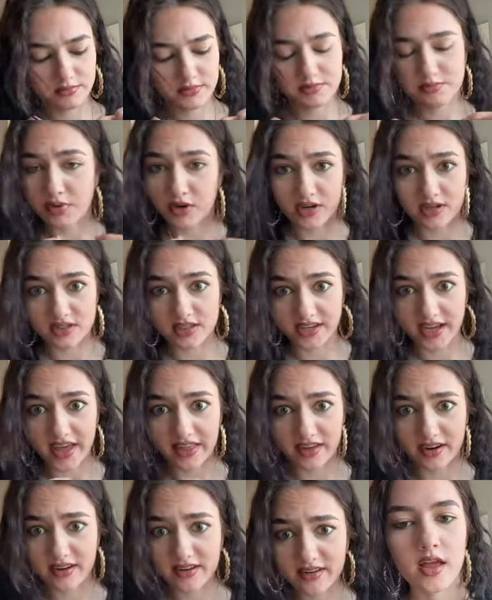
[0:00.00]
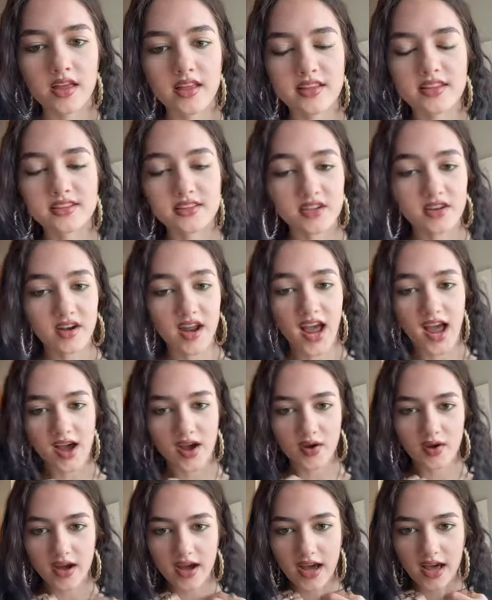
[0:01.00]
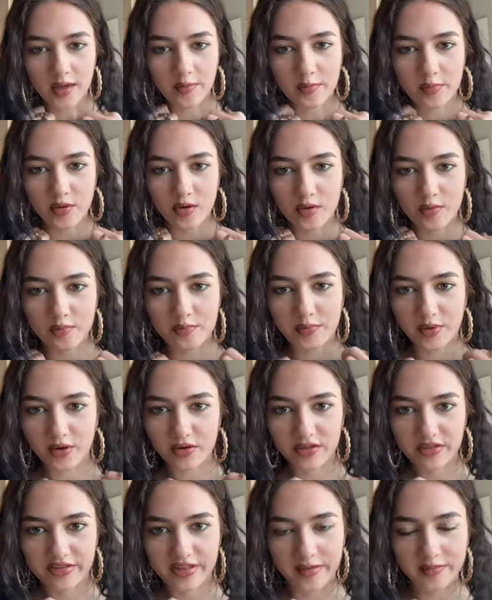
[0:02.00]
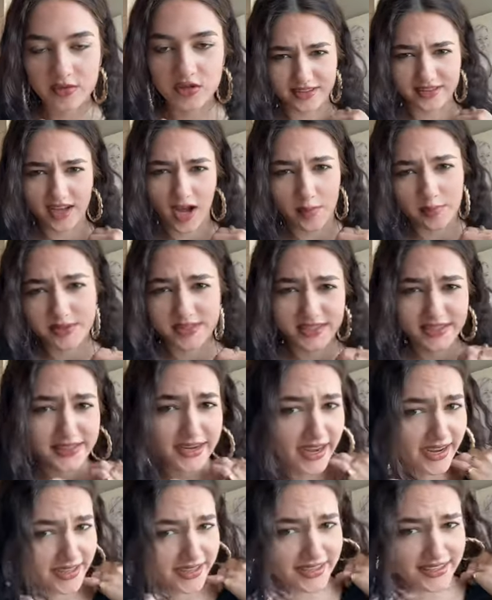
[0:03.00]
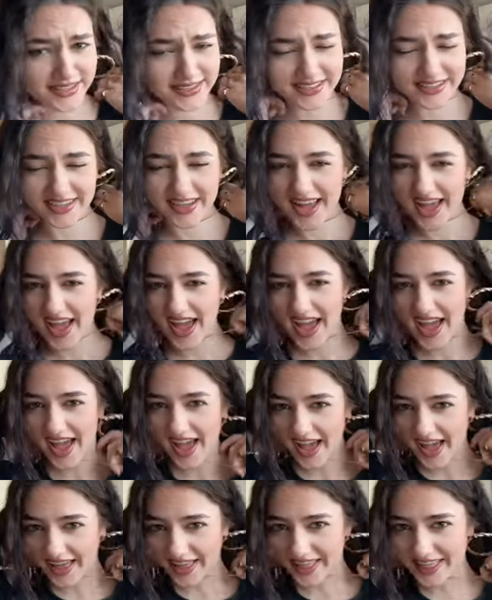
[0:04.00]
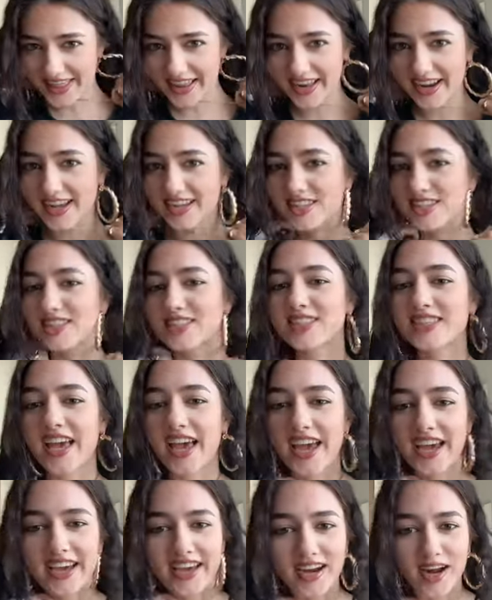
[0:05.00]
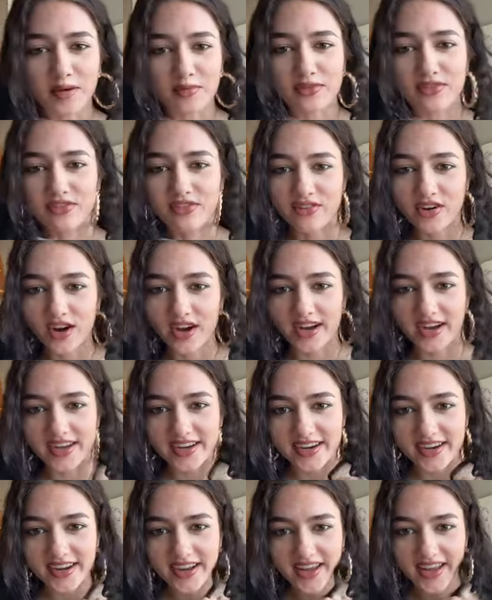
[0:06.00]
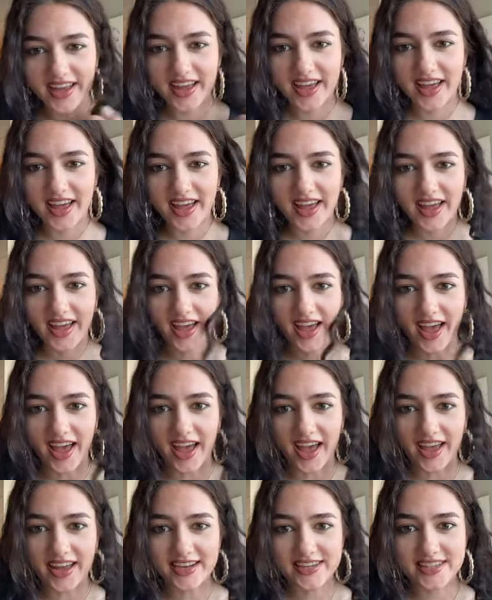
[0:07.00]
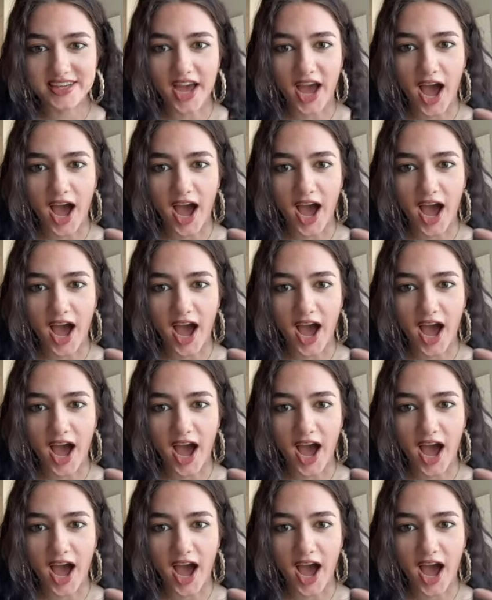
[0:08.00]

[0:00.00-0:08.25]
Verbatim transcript: put it together. So now I put both them to the opposite necklace and then I just take it up front and